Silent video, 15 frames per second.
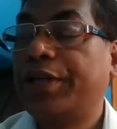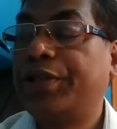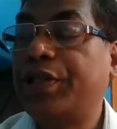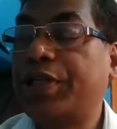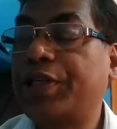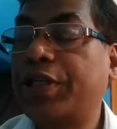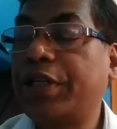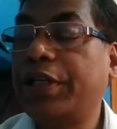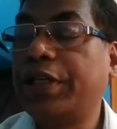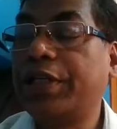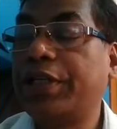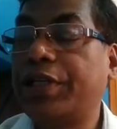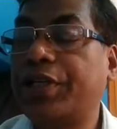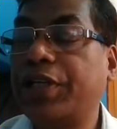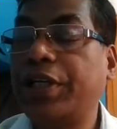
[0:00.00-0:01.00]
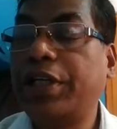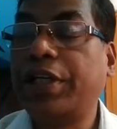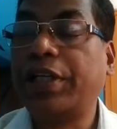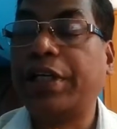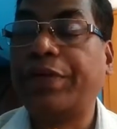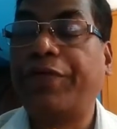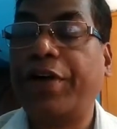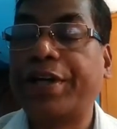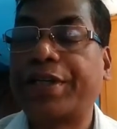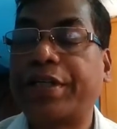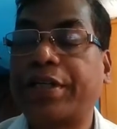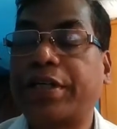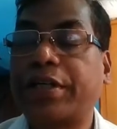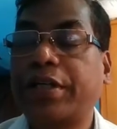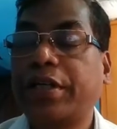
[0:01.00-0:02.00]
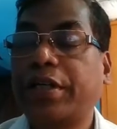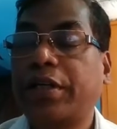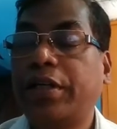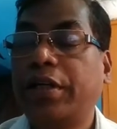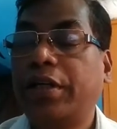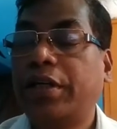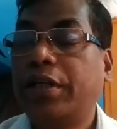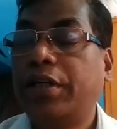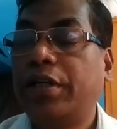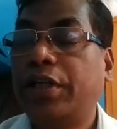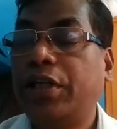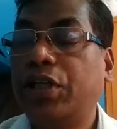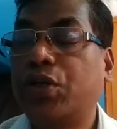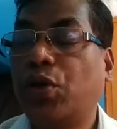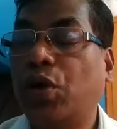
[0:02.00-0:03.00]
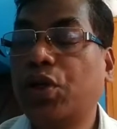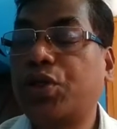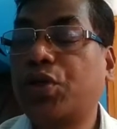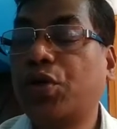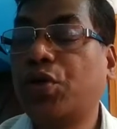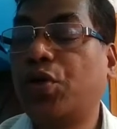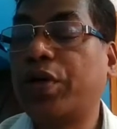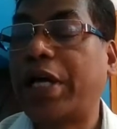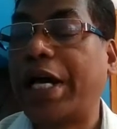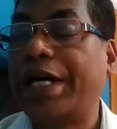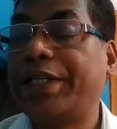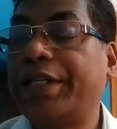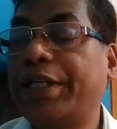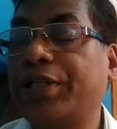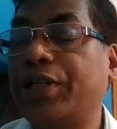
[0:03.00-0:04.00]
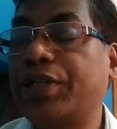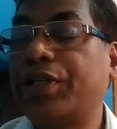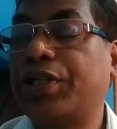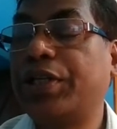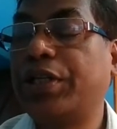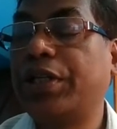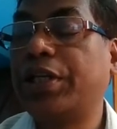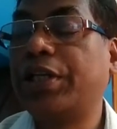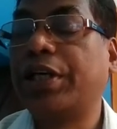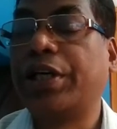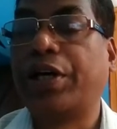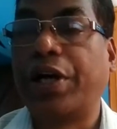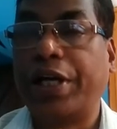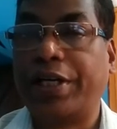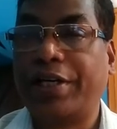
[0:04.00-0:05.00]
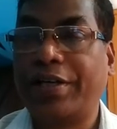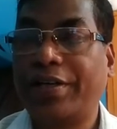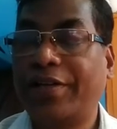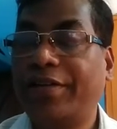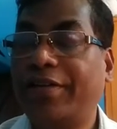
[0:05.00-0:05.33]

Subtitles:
Justinian I is also known as the Justinian the Great.